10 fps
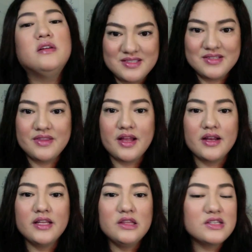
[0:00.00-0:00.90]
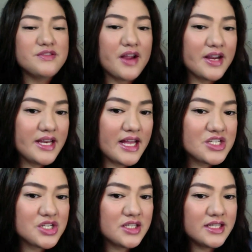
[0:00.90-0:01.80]
So there, it looks very
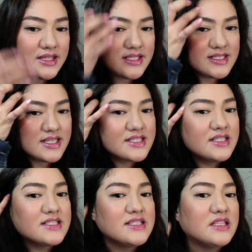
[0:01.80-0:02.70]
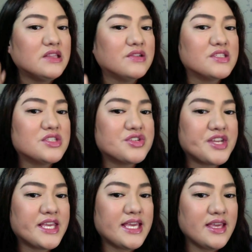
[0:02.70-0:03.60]
natural. It doesn't look
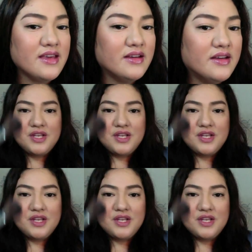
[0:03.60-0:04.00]
streaky.